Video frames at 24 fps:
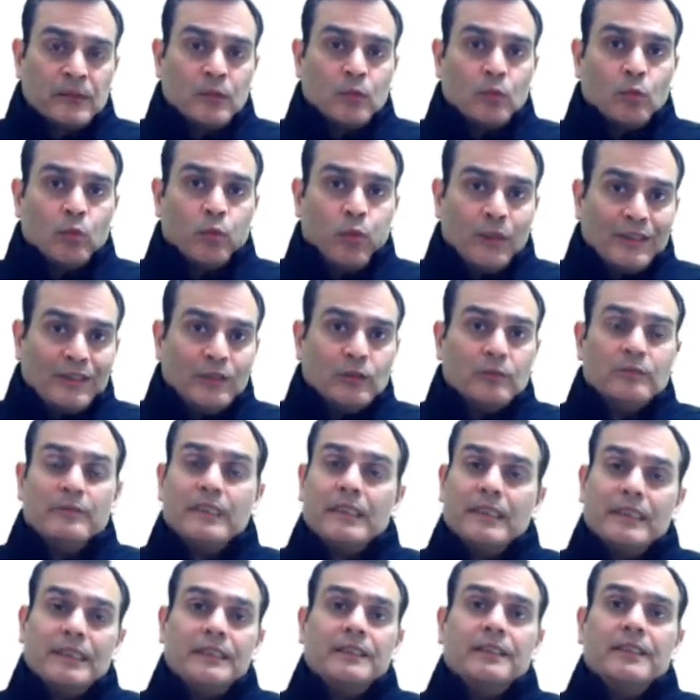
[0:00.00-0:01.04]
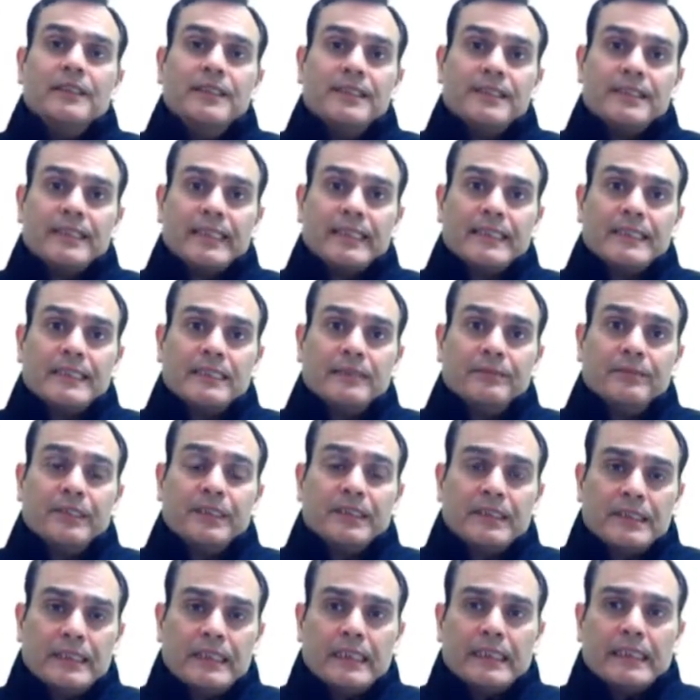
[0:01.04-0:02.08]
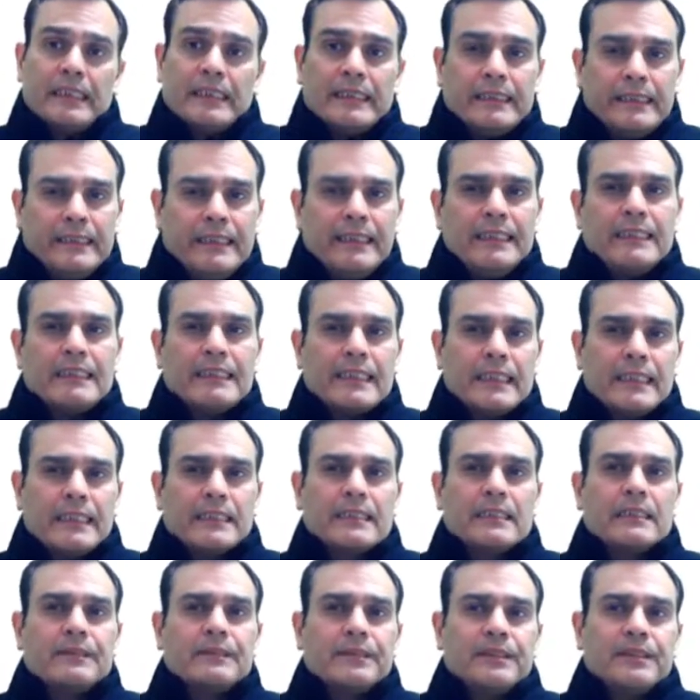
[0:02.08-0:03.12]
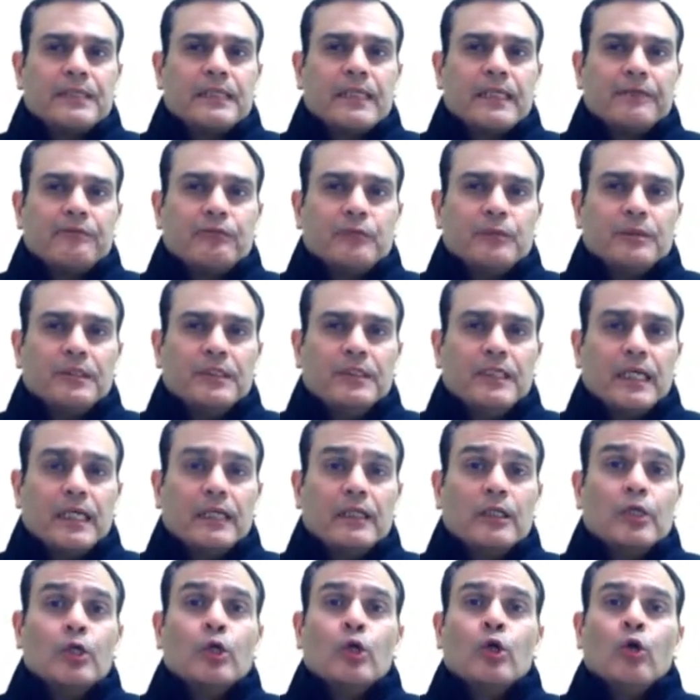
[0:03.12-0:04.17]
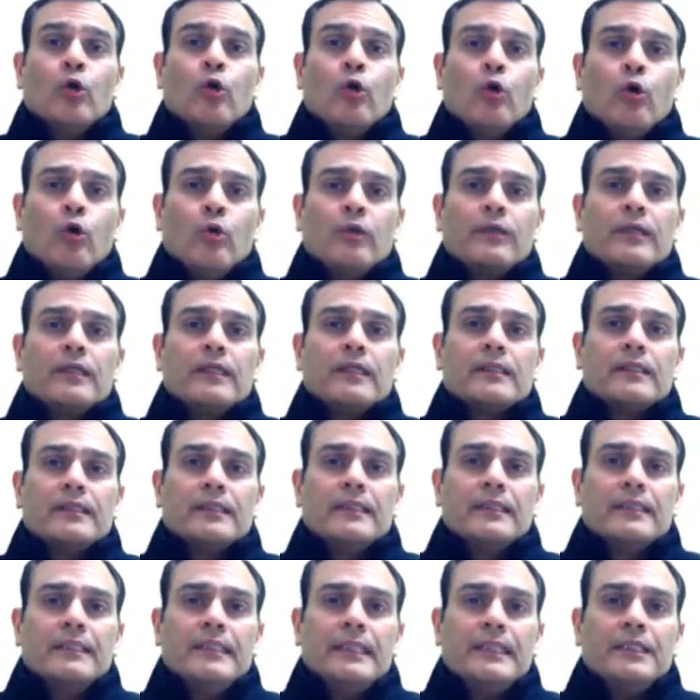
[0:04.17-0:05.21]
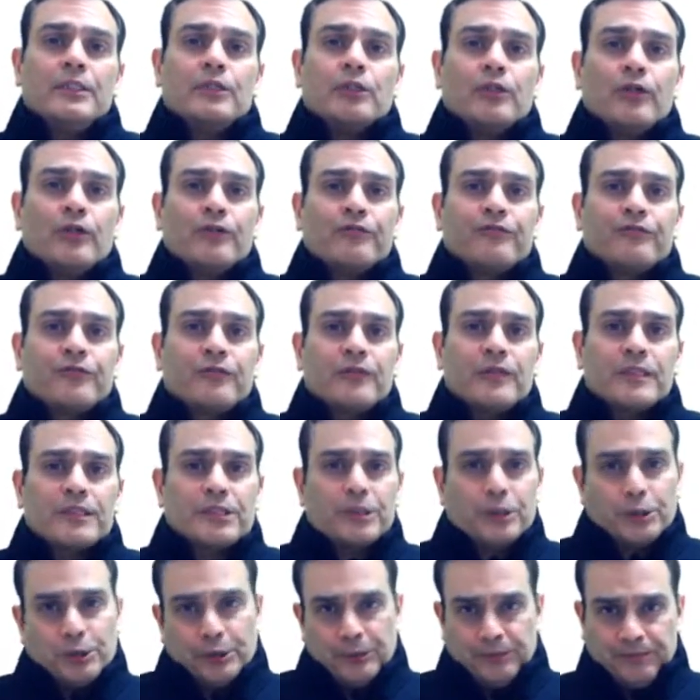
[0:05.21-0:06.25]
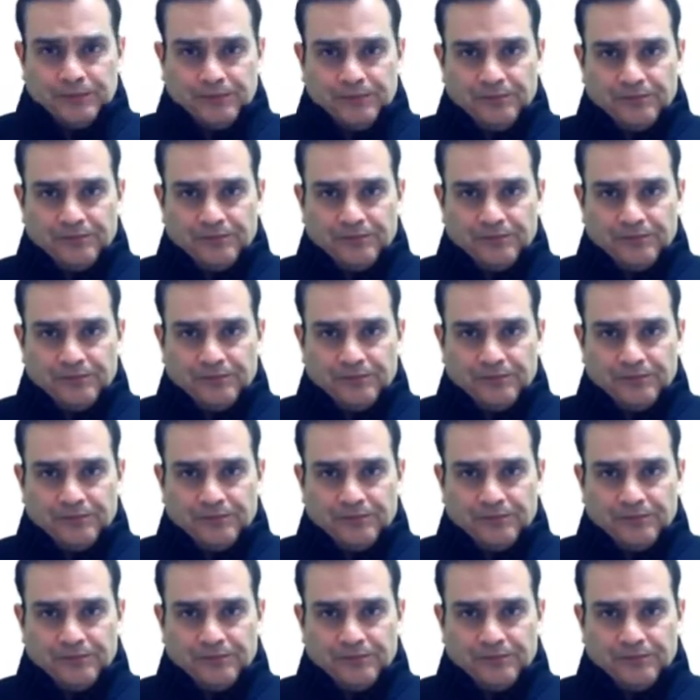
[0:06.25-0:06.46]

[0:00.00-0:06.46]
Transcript: when you're making these estimates have to be done on the date of transition.